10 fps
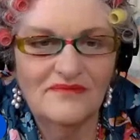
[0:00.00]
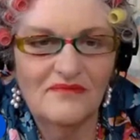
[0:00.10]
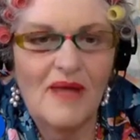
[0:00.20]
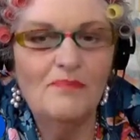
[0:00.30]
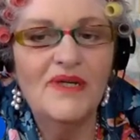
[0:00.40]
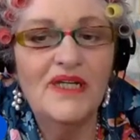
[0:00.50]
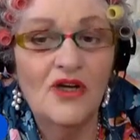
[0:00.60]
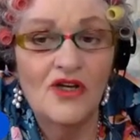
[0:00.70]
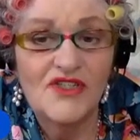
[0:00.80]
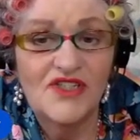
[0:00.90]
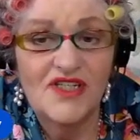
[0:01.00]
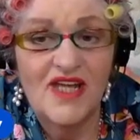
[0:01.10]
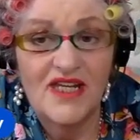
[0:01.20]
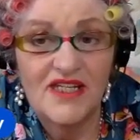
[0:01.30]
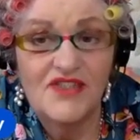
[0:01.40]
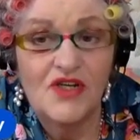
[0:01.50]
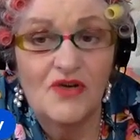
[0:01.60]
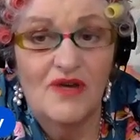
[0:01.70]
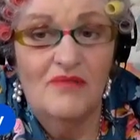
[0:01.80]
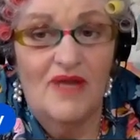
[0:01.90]
and be nice to nannies and
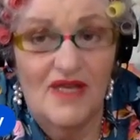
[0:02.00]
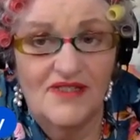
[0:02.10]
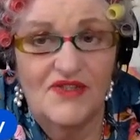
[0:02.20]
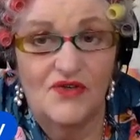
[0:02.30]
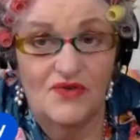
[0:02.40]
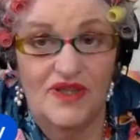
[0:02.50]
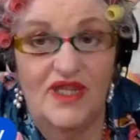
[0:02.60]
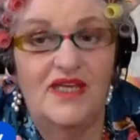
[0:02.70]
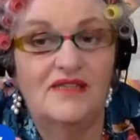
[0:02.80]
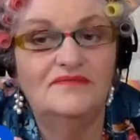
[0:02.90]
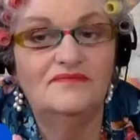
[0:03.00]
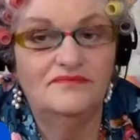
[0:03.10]
grandmas that are in there.